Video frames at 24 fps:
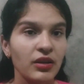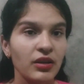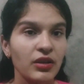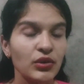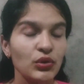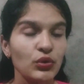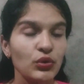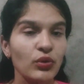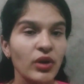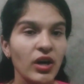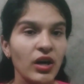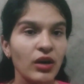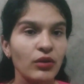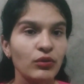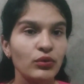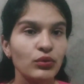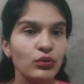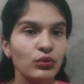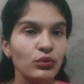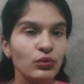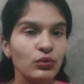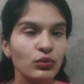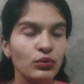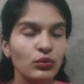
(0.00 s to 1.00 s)
you have
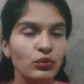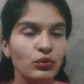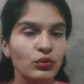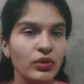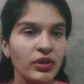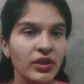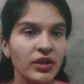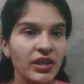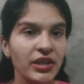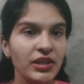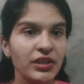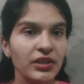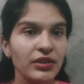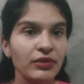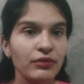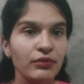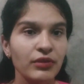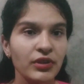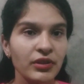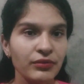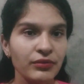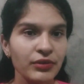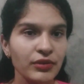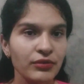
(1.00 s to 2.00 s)
to write in
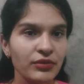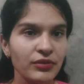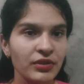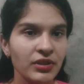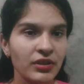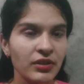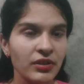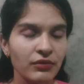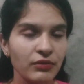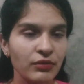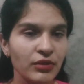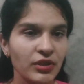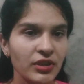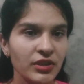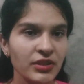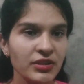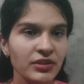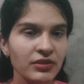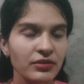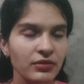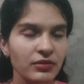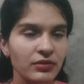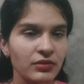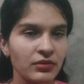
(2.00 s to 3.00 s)
150
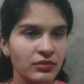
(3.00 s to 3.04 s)
words.